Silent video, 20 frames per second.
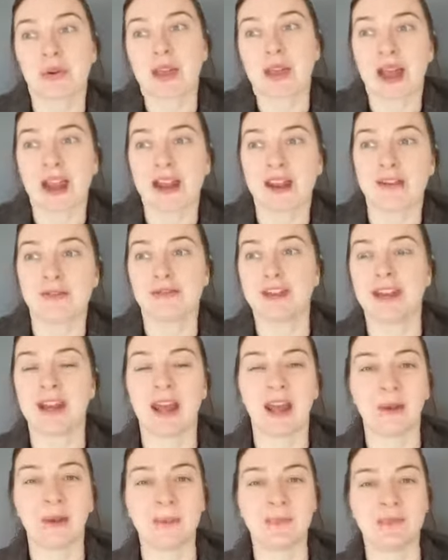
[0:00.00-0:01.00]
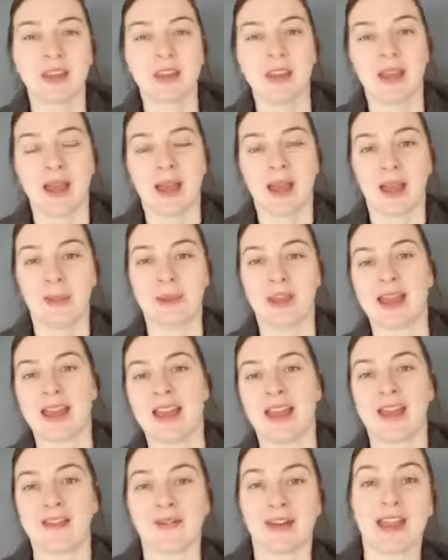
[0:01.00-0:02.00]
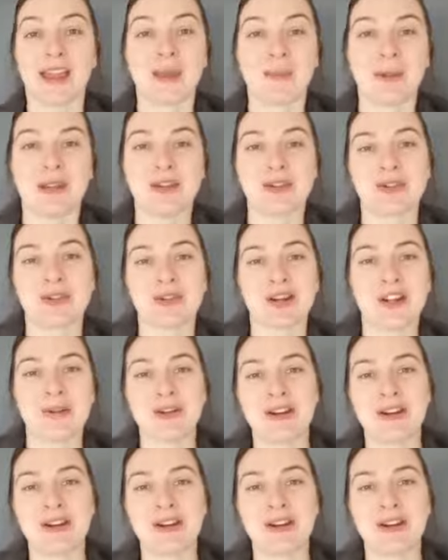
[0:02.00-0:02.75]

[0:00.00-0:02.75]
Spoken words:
kind of, a bit of a hippie dream,